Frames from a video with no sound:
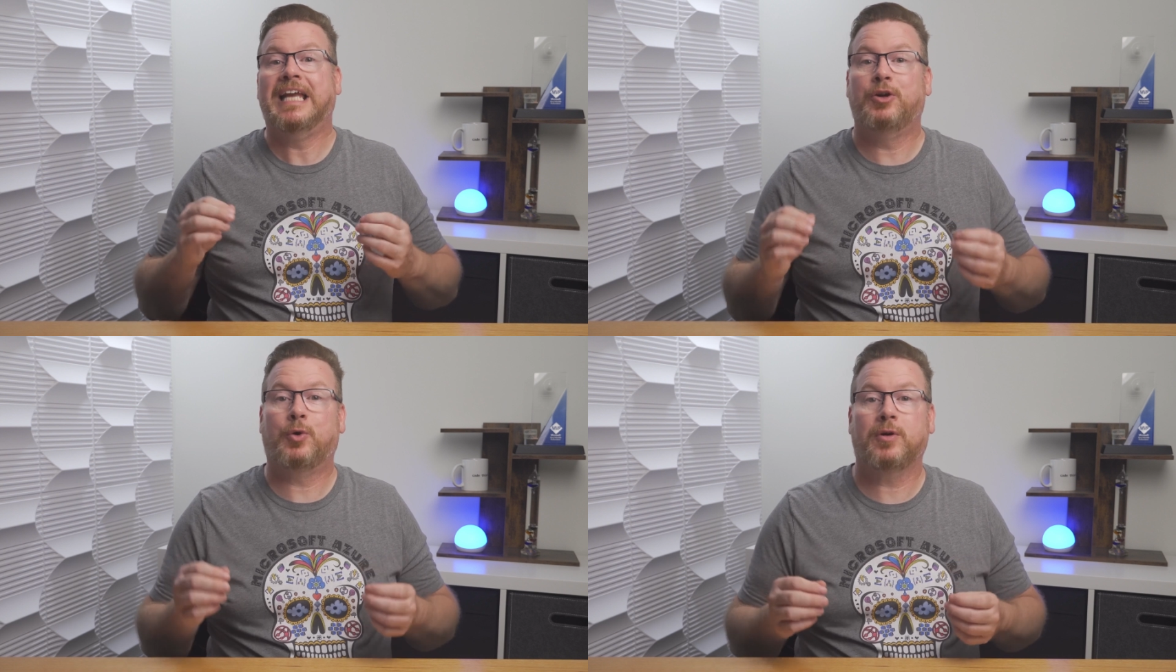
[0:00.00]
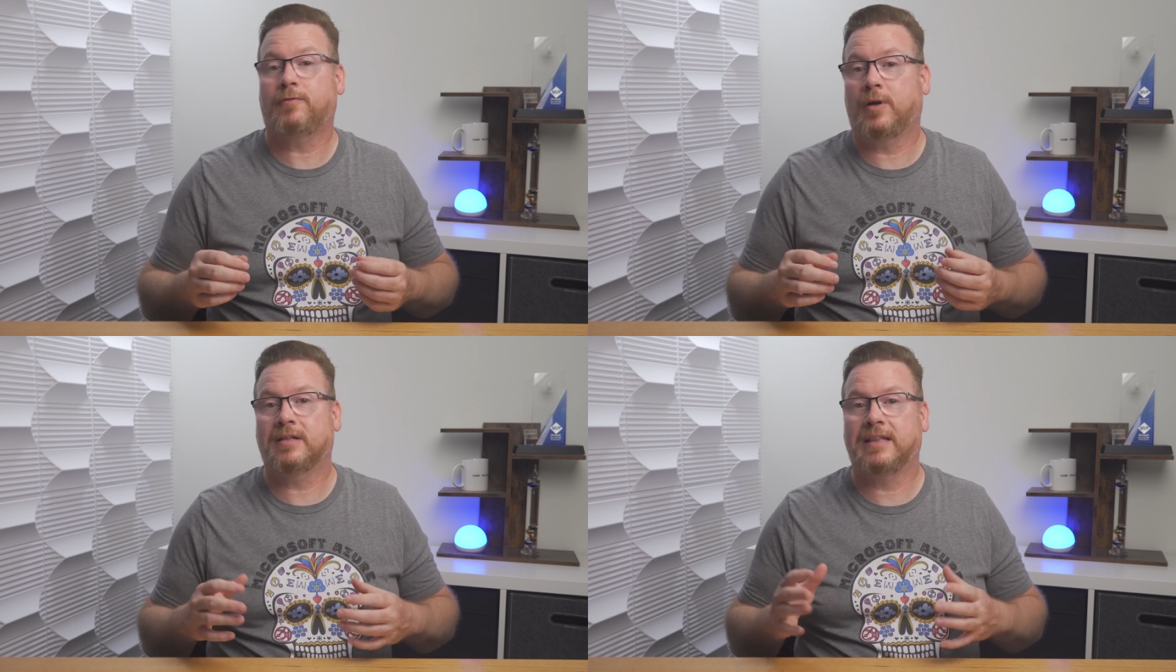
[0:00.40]
In order
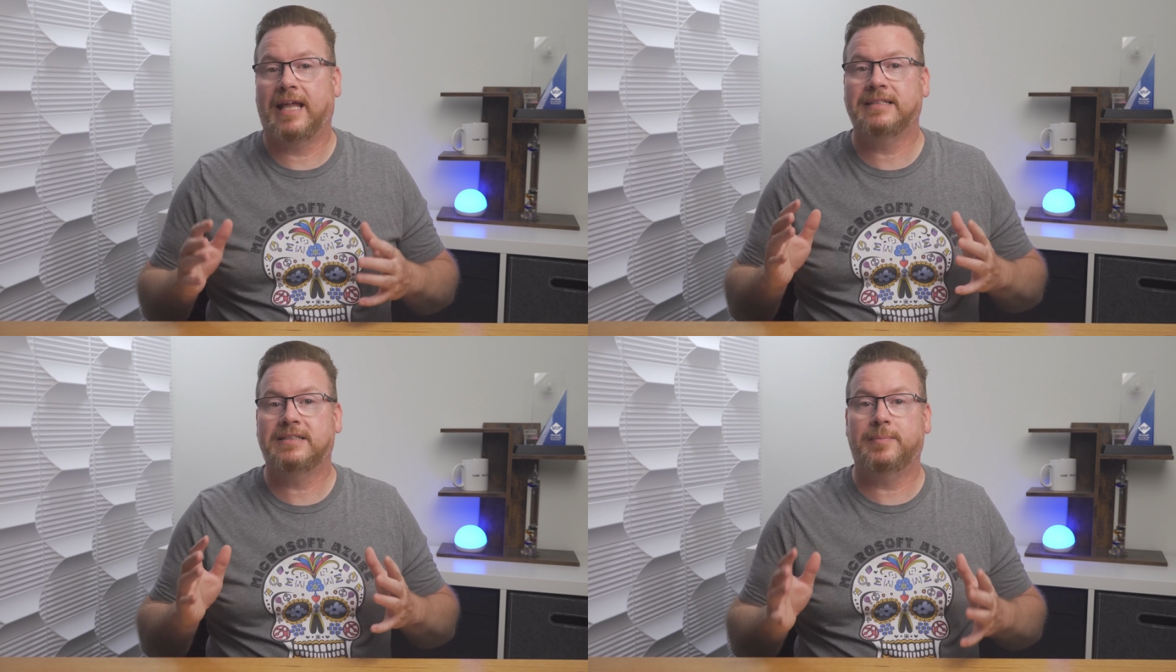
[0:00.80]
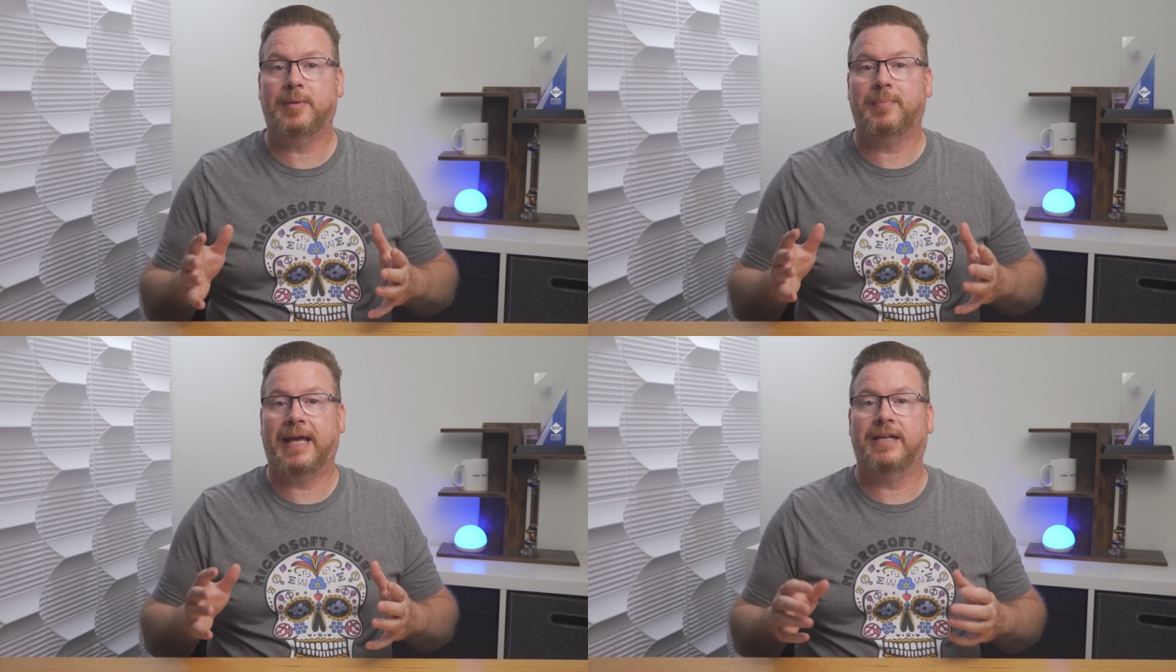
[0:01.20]
for our clients to
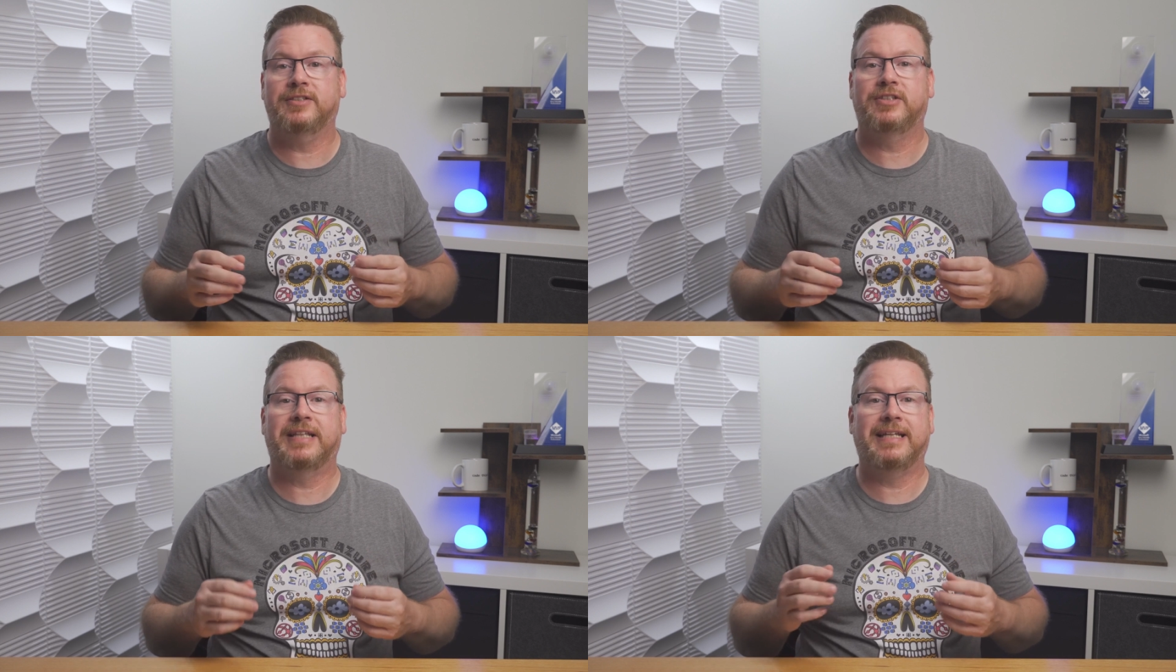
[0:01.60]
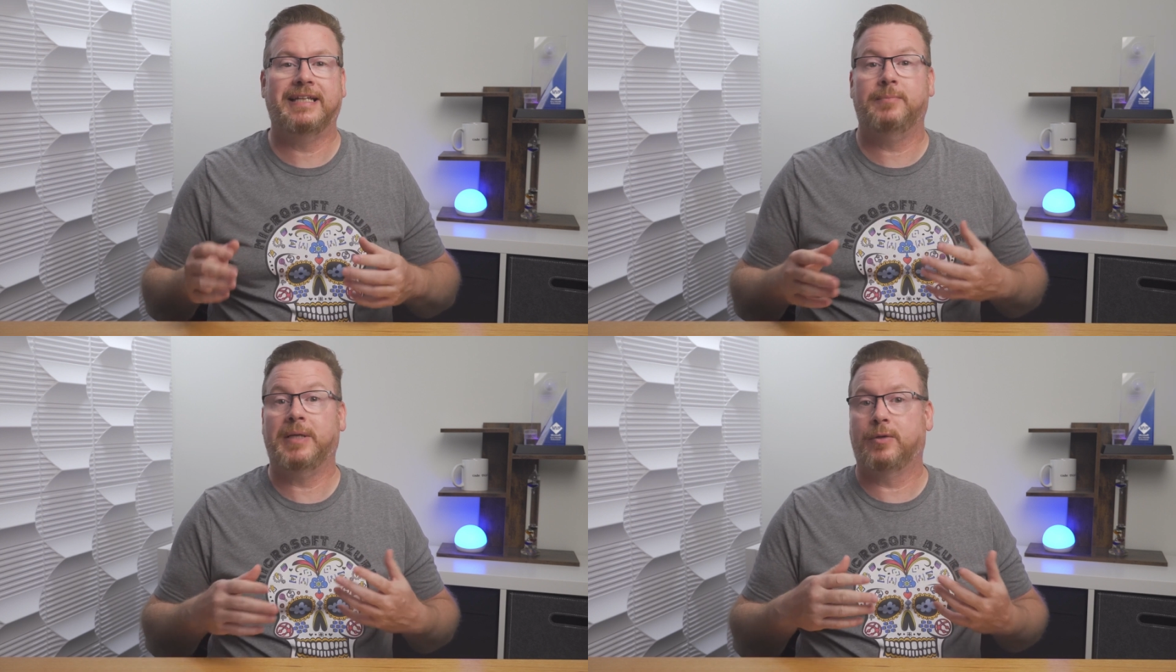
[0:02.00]
be managed, they
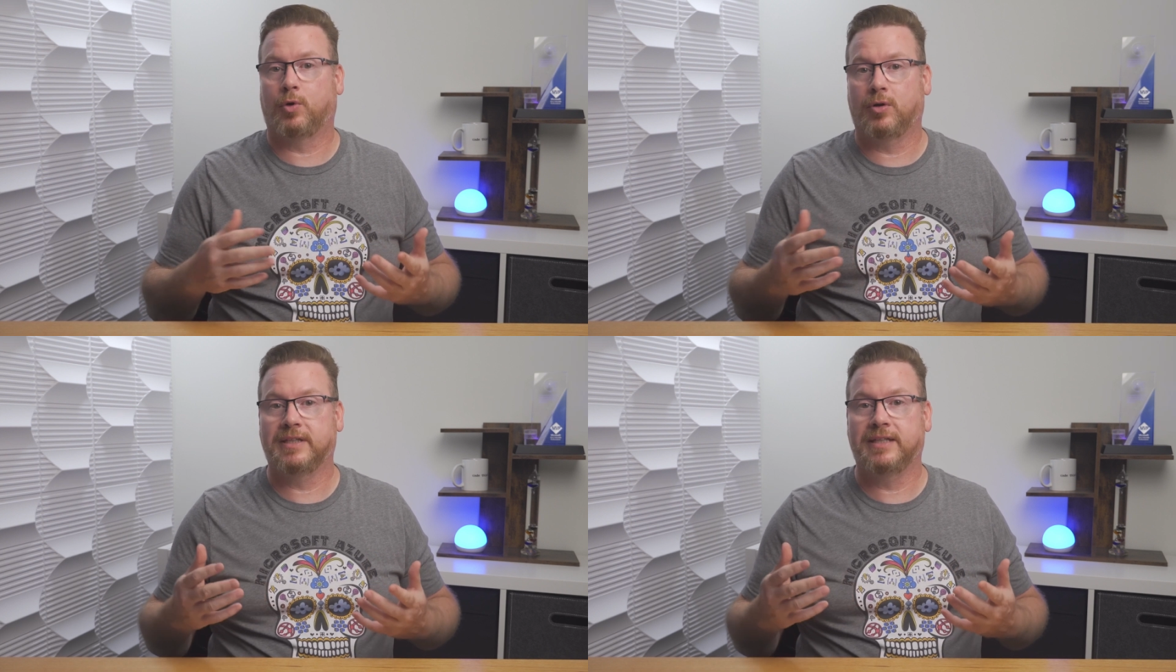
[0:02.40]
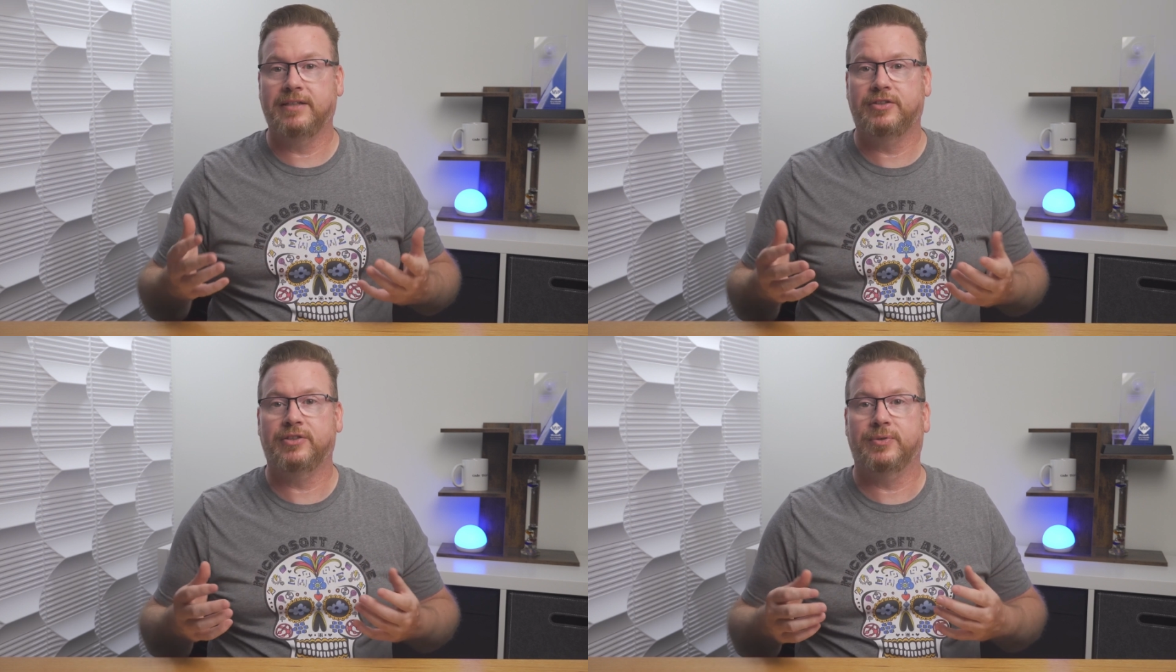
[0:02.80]
need to be enrolled in
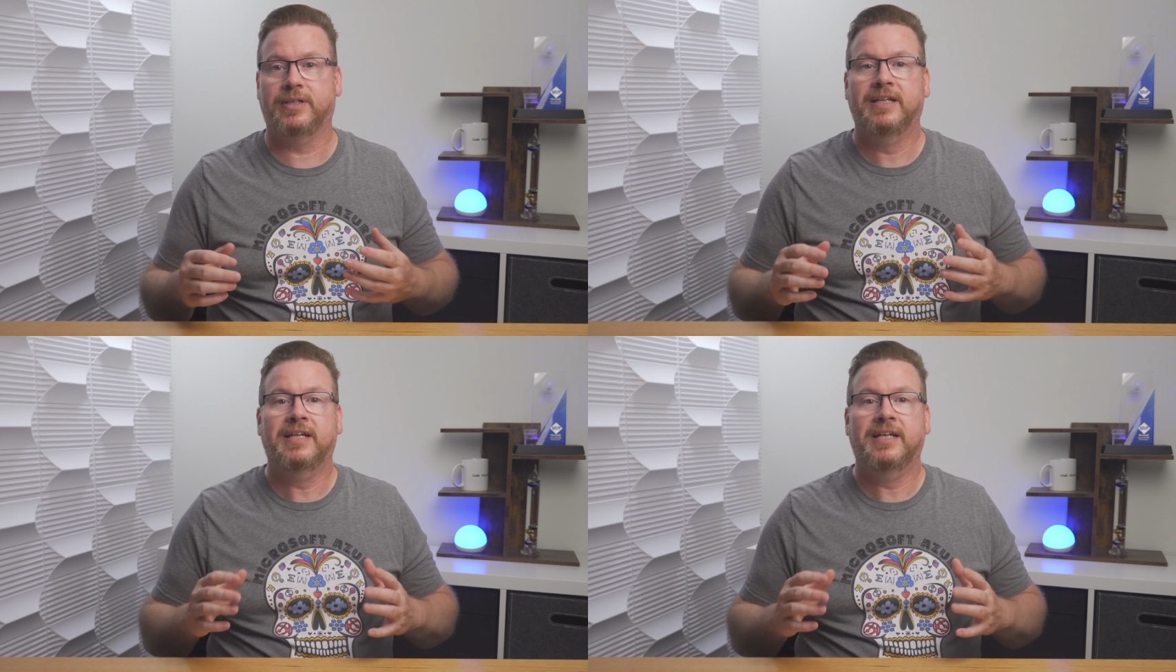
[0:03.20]
Intune.